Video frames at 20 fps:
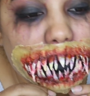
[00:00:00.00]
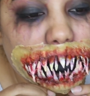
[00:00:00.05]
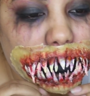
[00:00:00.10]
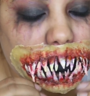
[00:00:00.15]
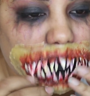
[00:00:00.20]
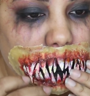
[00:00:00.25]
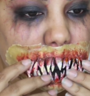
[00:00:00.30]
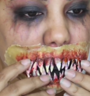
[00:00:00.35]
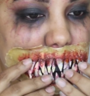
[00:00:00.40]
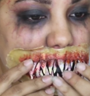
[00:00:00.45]

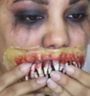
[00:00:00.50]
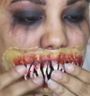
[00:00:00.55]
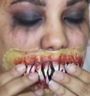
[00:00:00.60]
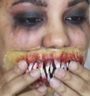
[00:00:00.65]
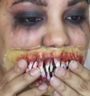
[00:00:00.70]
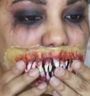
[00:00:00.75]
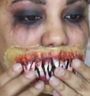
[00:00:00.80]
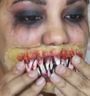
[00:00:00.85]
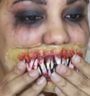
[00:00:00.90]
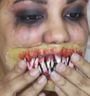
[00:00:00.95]
just to move
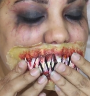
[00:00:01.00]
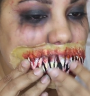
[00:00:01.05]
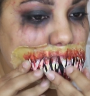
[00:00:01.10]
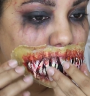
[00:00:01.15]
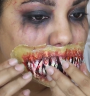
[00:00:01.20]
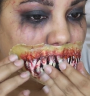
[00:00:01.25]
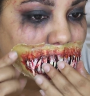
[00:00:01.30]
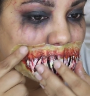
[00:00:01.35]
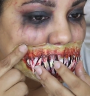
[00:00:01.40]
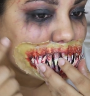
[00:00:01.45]
it around,
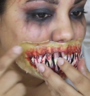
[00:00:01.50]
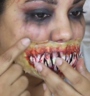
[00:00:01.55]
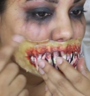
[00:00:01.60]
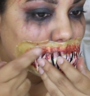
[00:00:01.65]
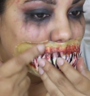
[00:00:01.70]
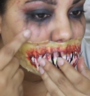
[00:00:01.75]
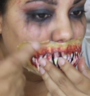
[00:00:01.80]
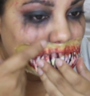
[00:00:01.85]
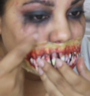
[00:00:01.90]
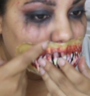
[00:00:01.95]
and you want
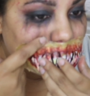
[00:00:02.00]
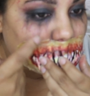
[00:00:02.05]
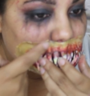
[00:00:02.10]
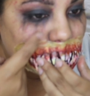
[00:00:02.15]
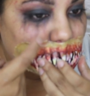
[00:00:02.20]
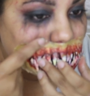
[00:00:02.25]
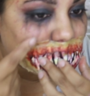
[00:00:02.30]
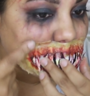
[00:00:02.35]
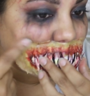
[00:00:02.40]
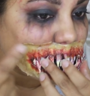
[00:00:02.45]
to really
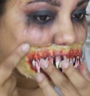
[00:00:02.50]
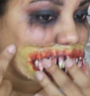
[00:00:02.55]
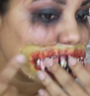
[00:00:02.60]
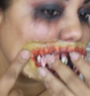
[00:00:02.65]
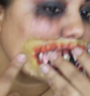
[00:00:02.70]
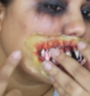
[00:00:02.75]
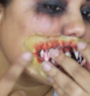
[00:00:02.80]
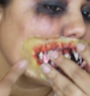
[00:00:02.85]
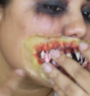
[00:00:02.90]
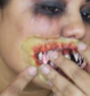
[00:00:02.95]
make
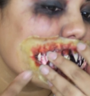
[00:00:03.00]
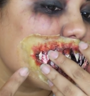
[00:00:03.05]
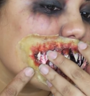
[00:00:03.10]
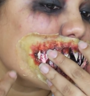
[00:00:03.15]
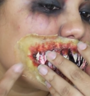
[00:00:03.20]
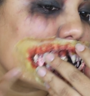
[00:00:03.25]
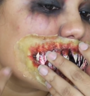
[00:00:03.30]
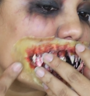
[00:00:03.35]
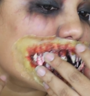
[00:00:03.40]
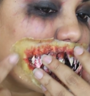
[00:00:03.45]
sure
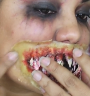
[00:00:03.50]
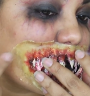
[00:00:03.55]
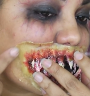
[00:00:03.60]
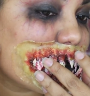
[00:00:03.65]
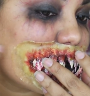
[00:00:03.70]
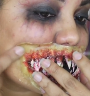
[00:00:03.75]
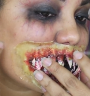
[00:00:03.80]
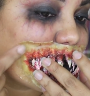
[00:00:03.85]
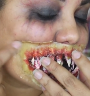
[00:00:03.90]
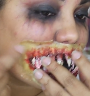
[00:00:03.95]
that the
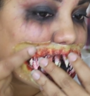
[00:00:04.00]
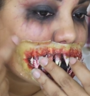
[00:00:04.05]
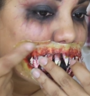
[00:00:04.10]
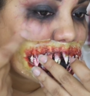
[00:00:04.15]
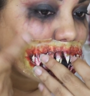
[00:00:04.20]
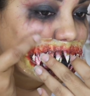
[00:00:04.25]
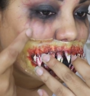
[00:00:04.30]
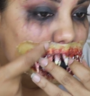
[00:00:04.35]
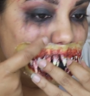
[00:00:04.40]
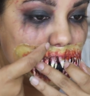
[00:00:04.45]
edges are
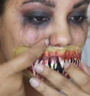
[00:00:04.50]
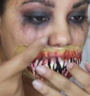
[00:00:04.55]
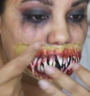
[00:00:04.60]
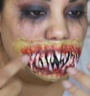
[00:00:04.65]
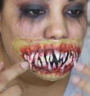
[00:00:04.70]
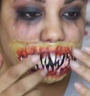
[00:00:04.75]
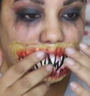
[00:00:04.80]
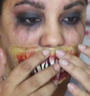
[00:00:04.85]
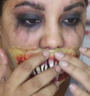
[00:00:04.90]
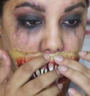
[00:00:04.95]
really blended
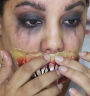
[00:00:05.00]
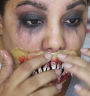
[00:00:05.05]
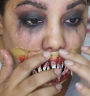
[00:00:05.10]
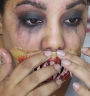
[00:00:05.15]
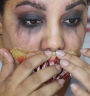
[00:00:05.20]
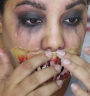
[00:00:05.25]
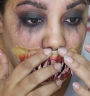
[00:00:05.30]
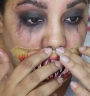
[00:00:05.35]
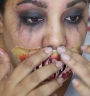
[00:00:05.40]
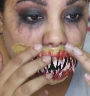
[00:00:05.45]
into the
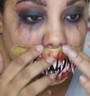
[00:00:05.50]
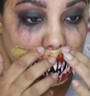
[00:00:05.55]
skin.